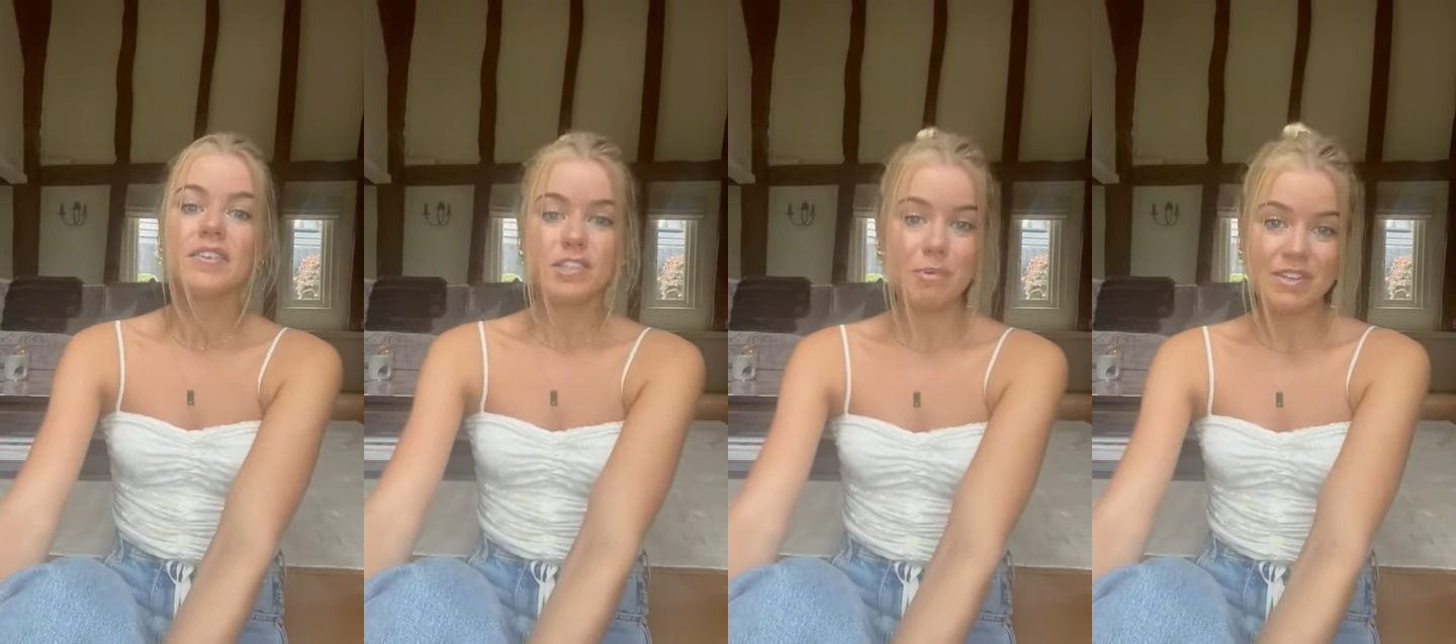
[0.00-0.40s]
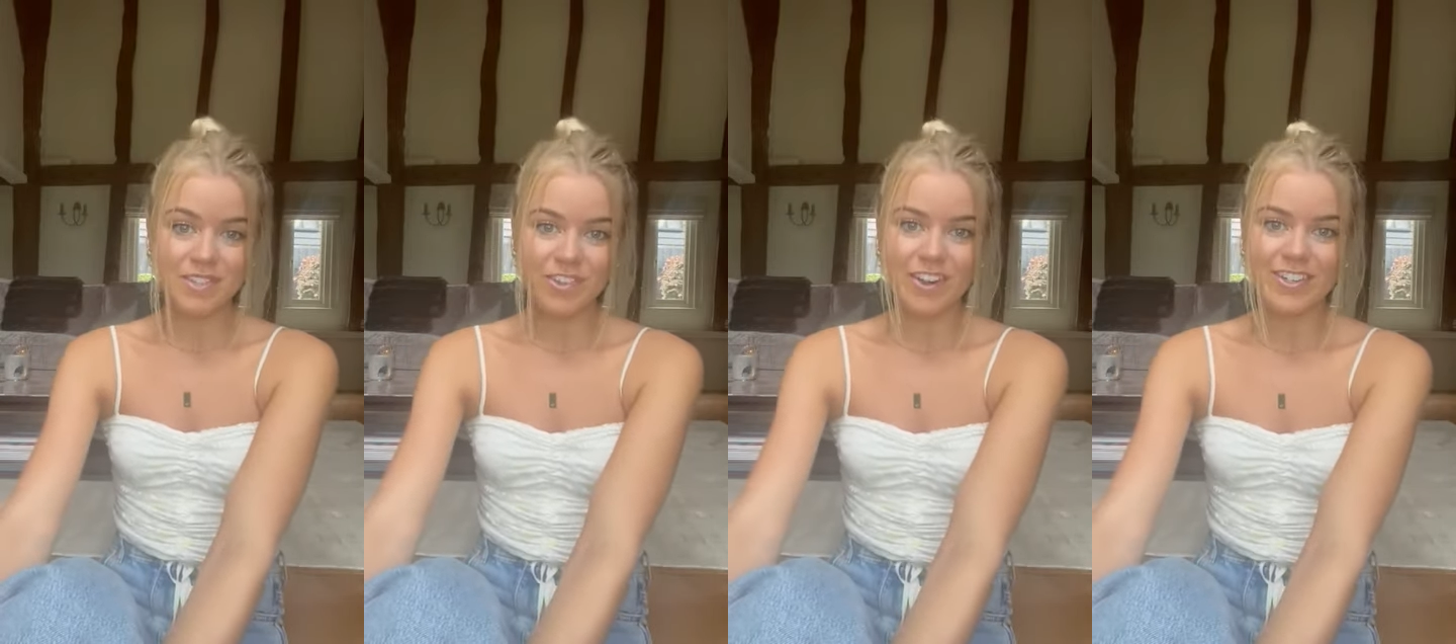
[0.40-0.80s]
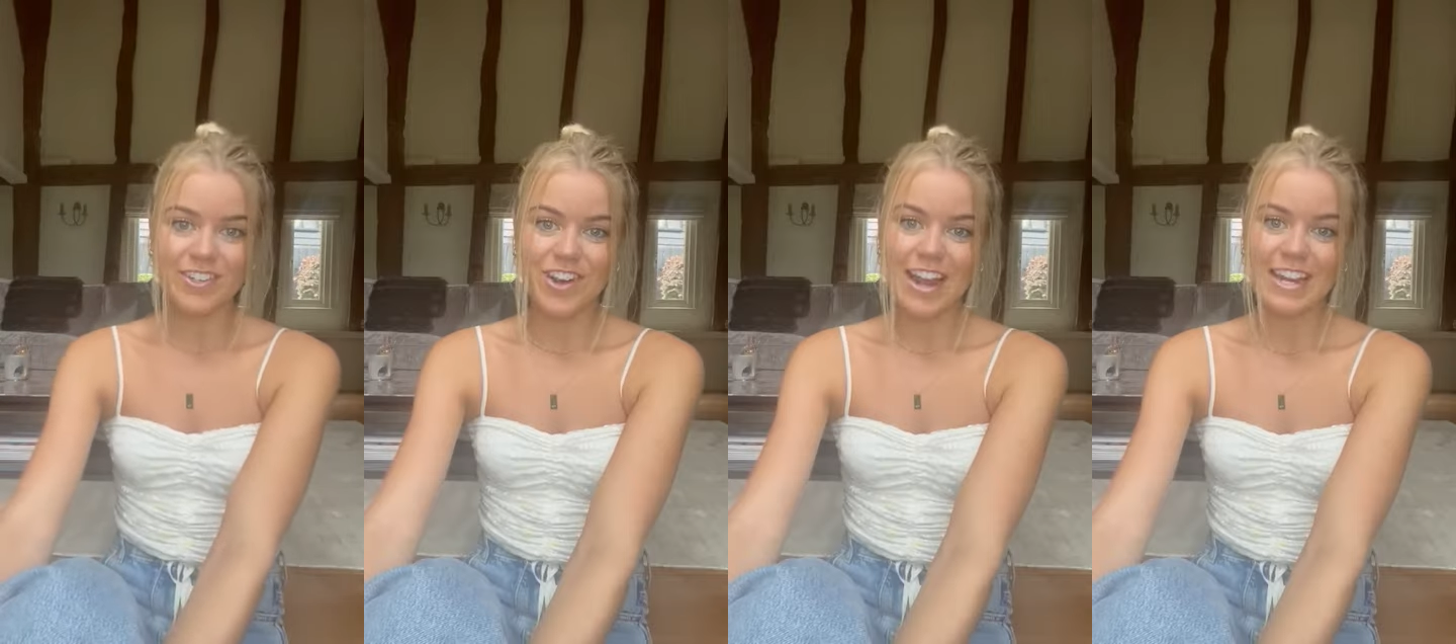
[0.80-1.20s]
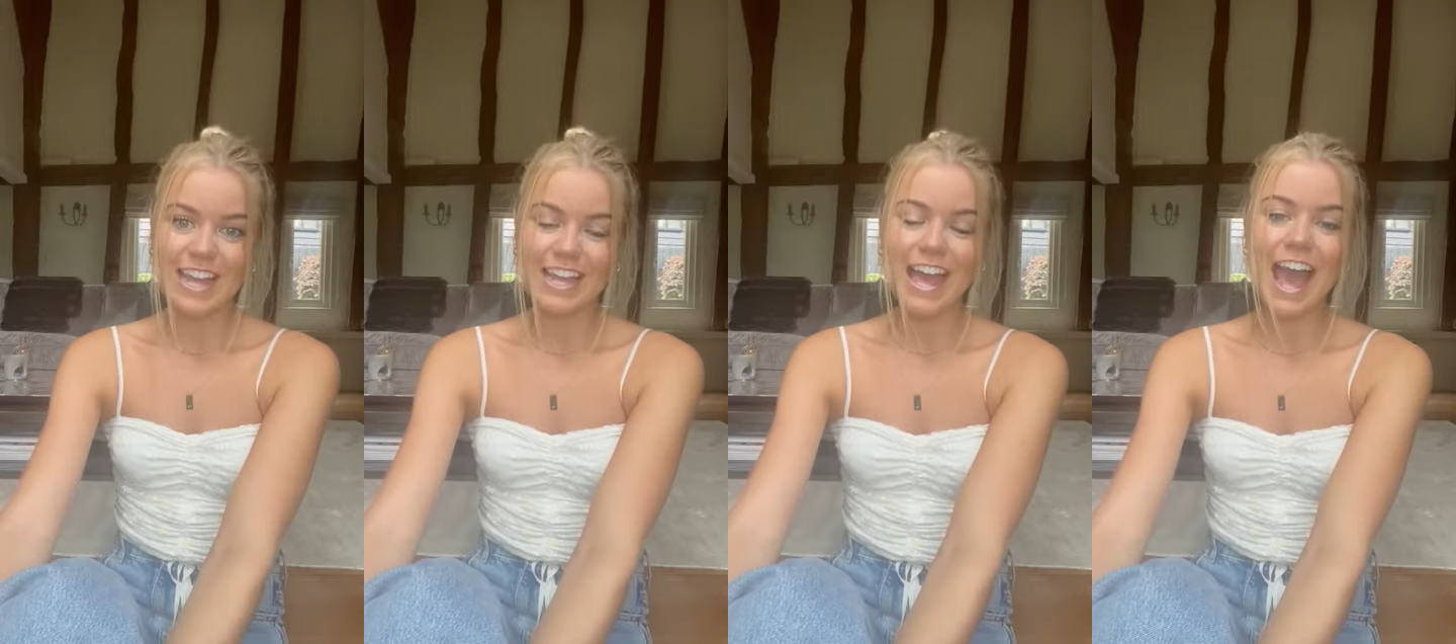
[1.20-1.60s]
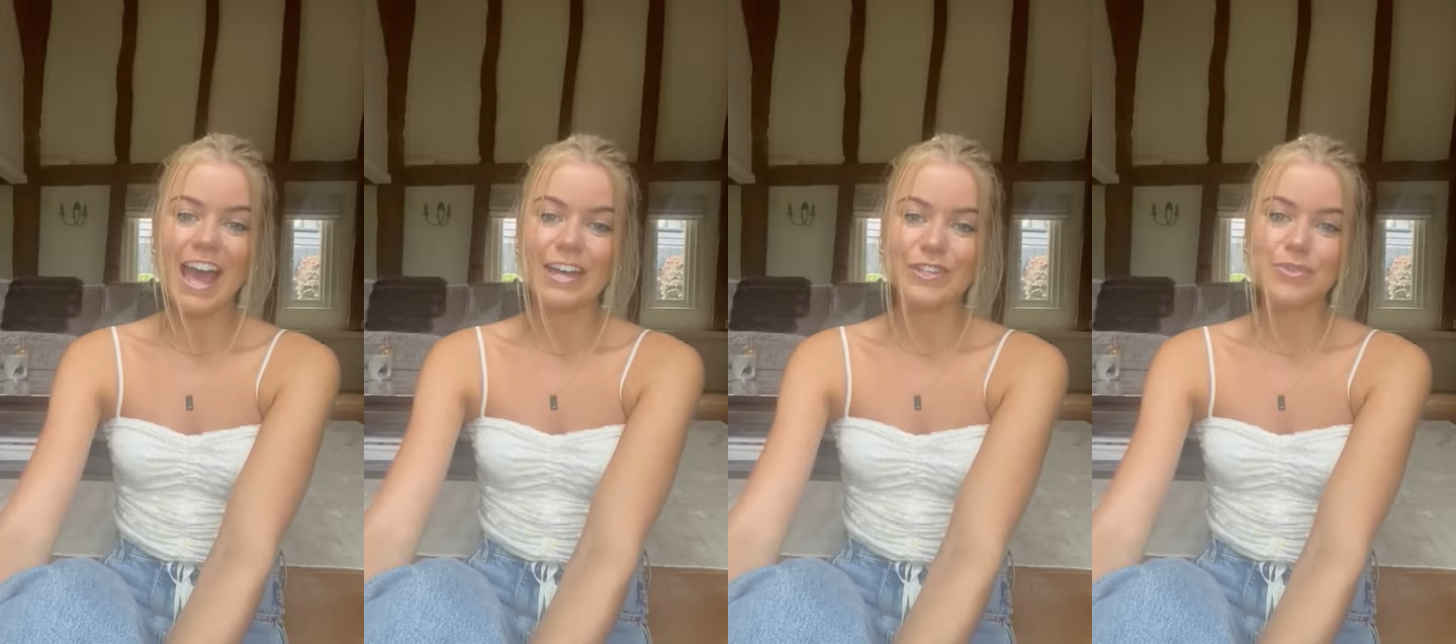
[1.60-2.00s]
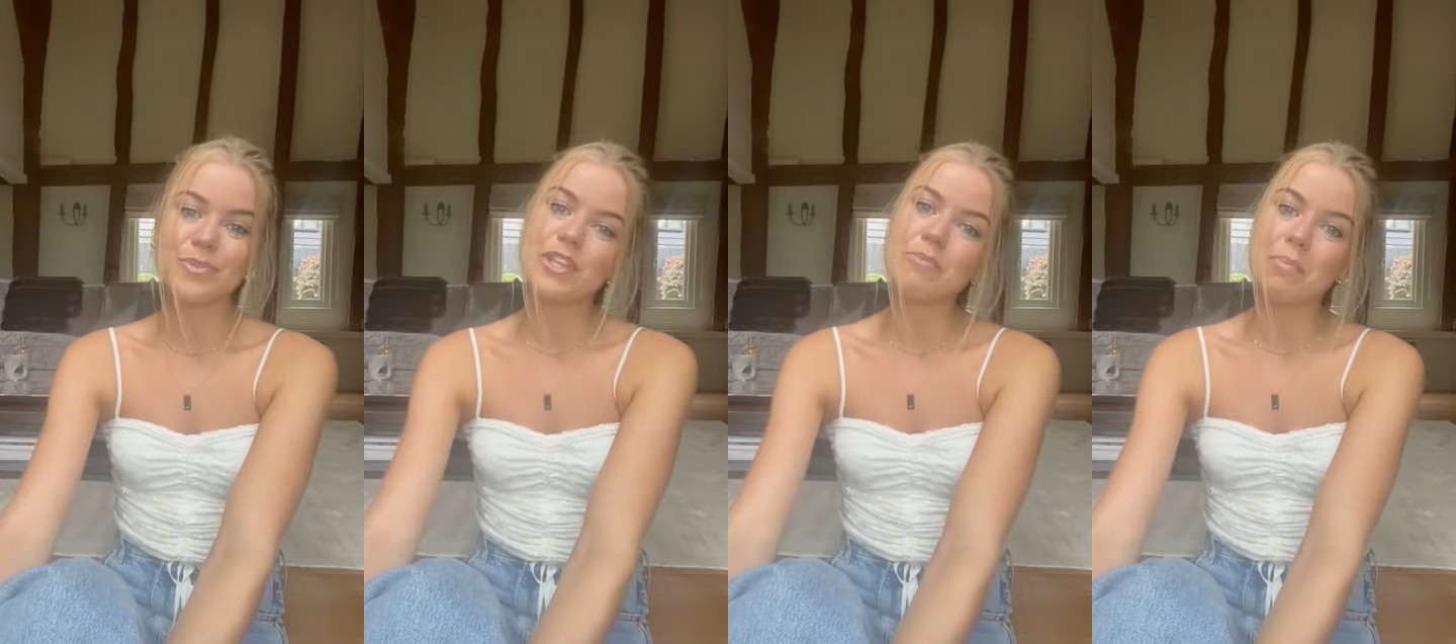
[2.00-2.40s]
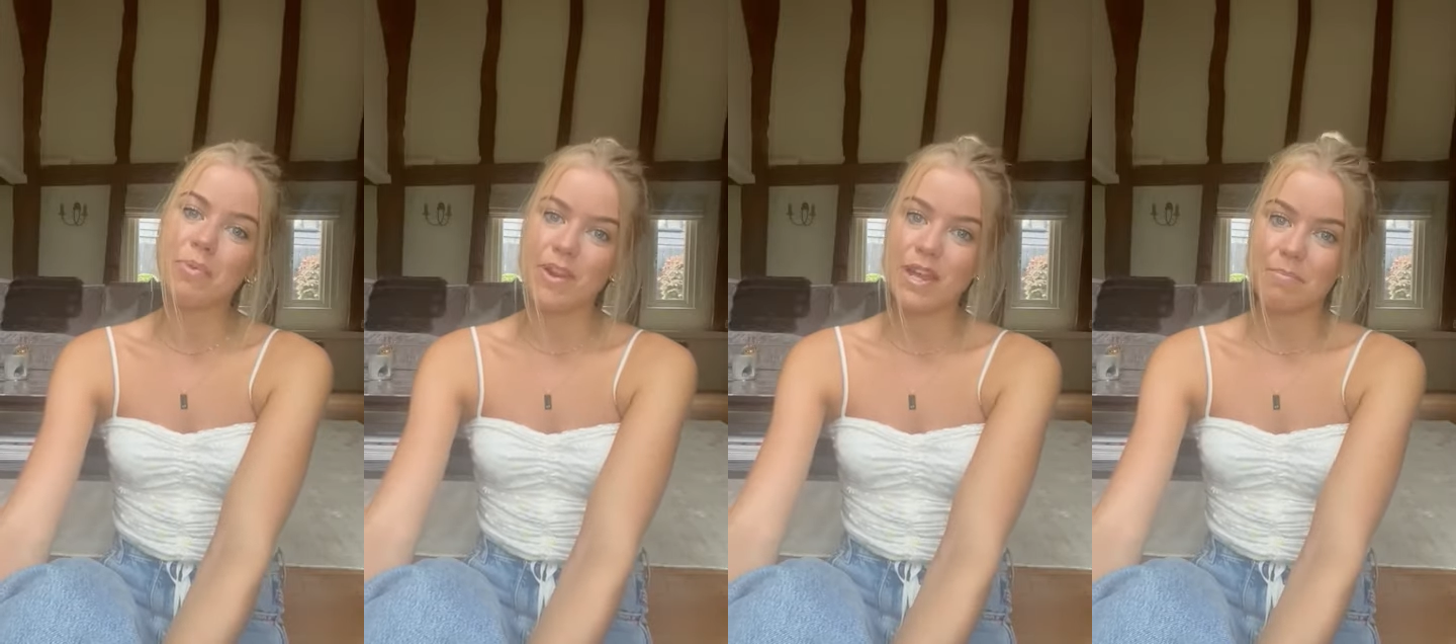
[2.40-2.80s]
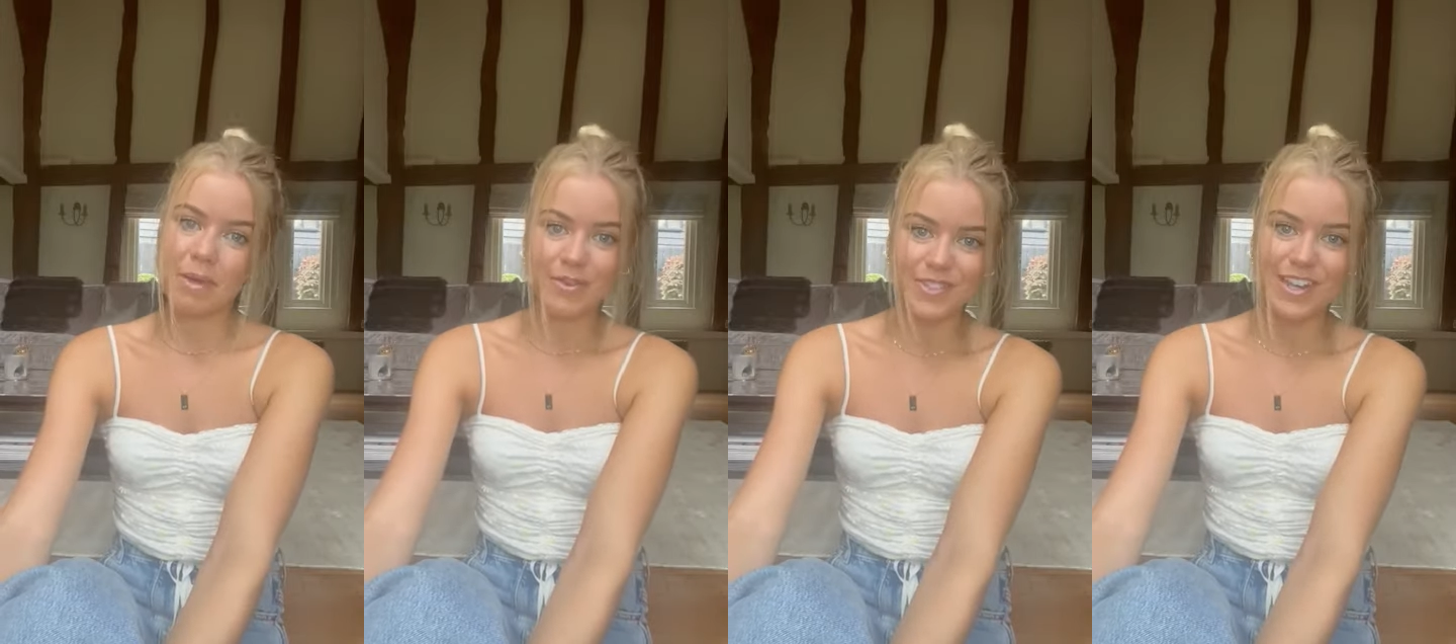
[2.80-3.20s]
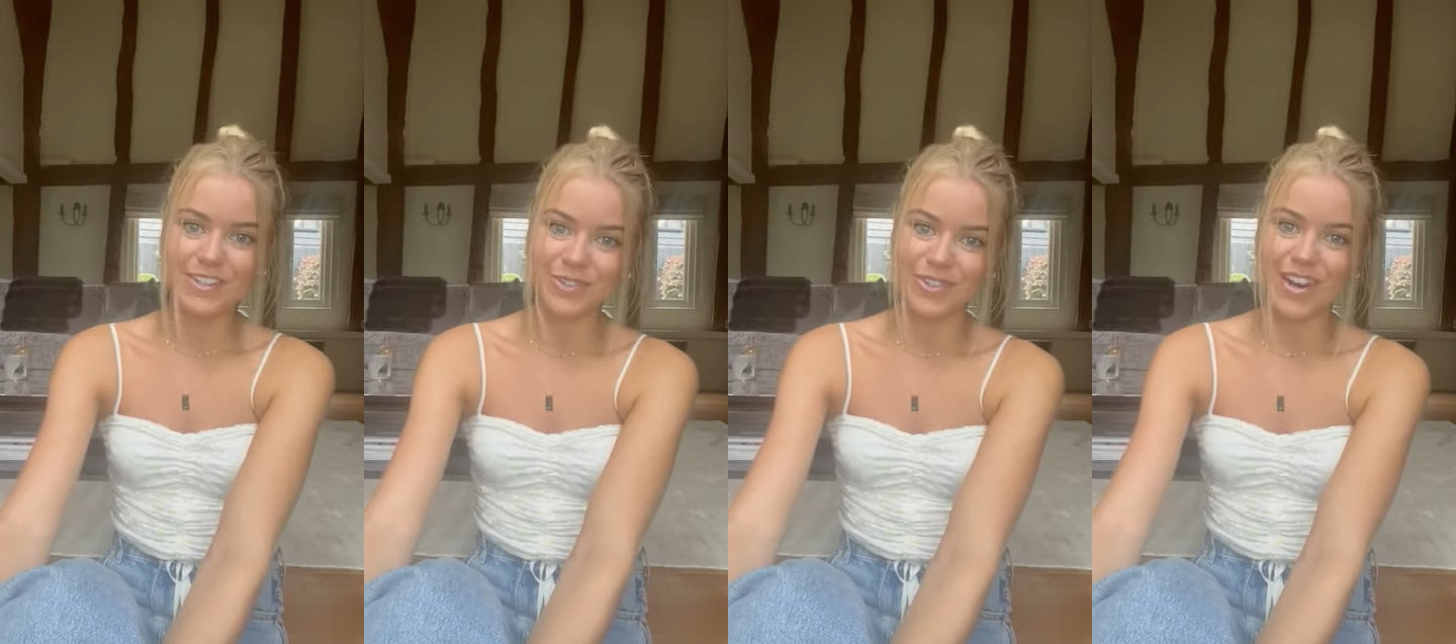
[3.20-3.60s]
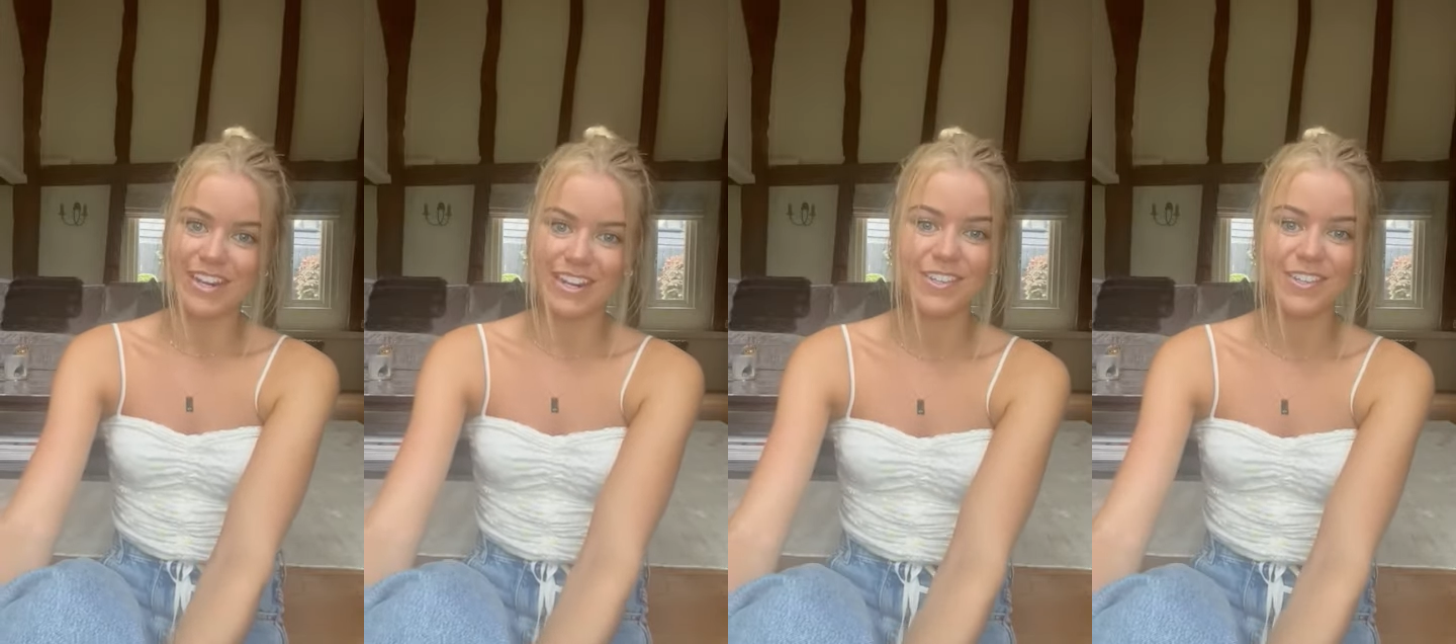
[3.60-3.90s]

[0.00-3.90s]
spin instructor training and also my pre and postnatal training.